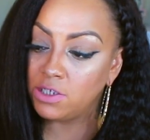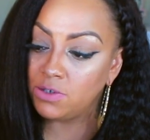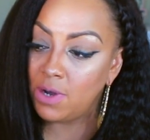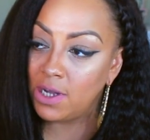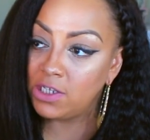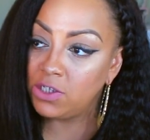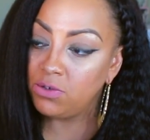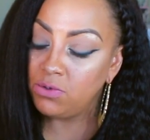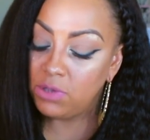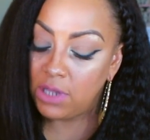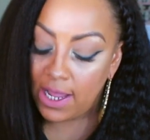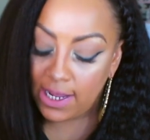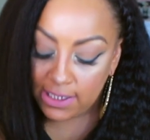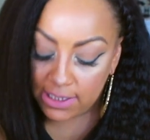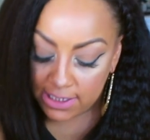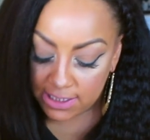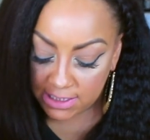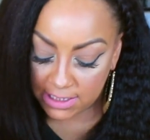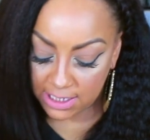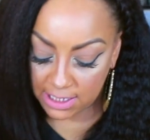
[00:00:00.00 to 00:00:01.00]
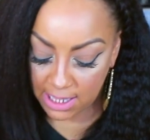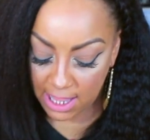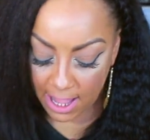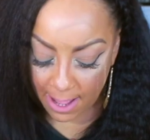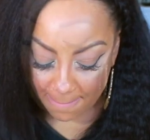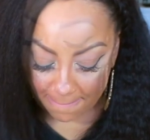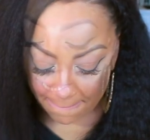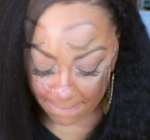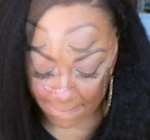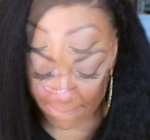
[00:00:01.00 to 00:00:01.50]
So I do like this a
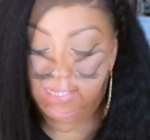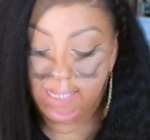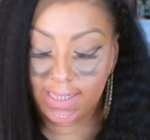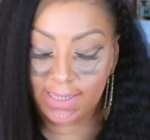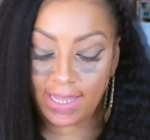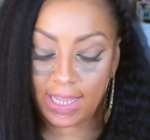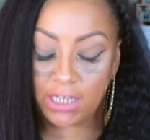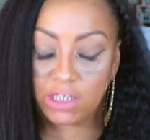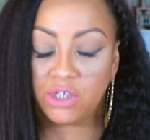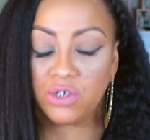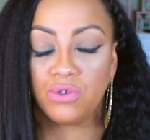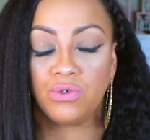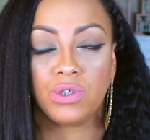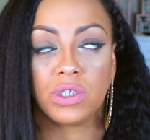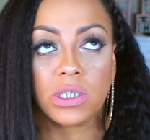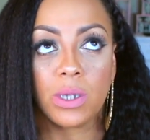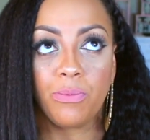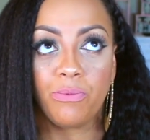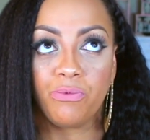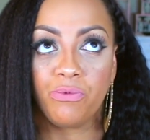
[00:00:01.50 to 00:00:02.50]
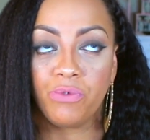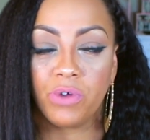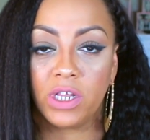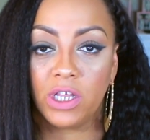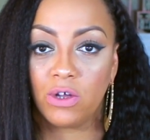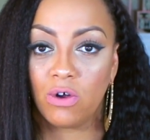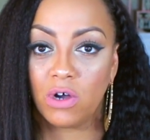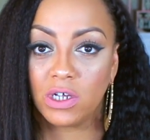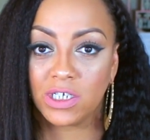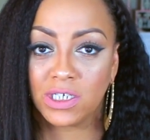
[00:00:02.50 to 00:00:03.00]
lot. Like I said, they do some
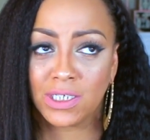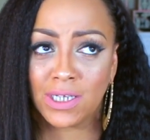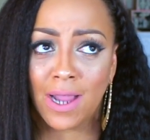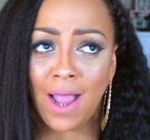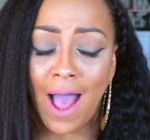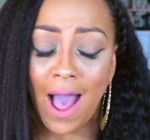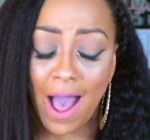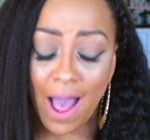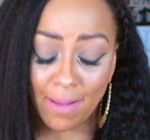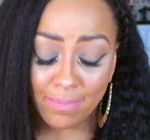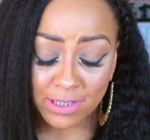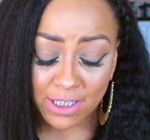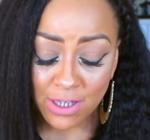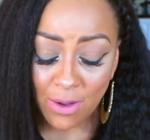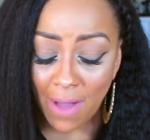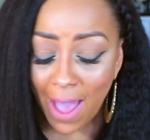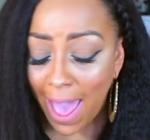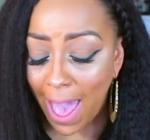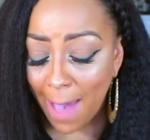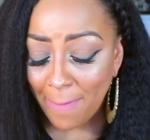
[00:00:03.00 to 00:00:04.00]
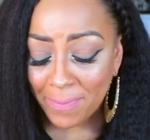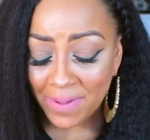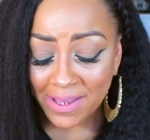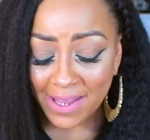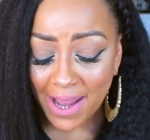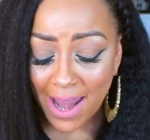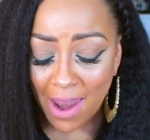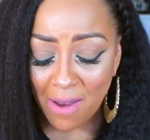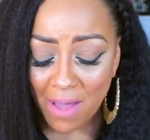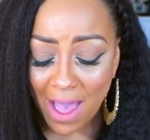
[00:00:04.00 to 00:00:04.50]
really gorgeous hair. I'm so happy
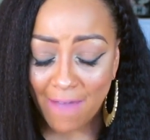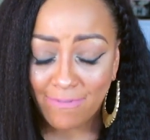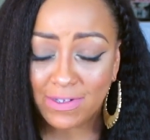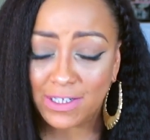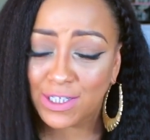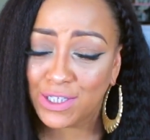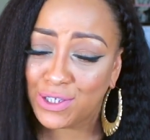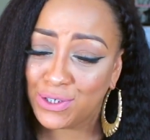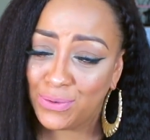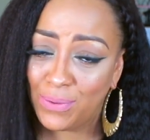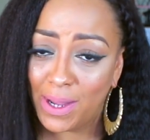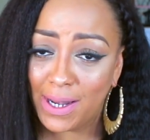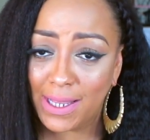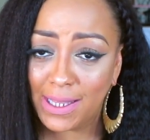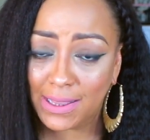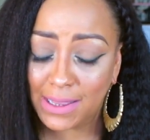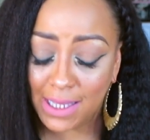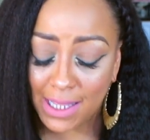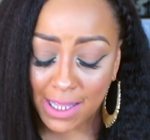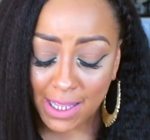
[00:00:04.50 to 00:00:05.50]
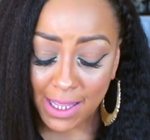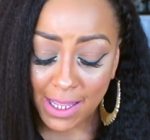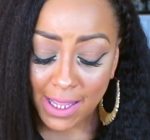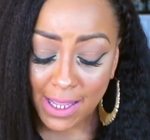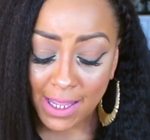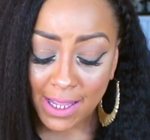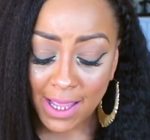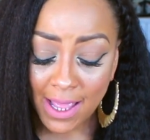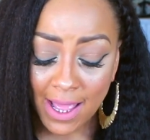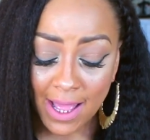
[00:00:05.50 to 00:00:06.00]
that I don't have to do
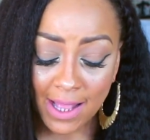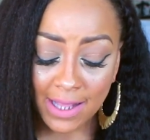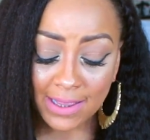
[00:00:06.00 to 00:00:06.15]
anything.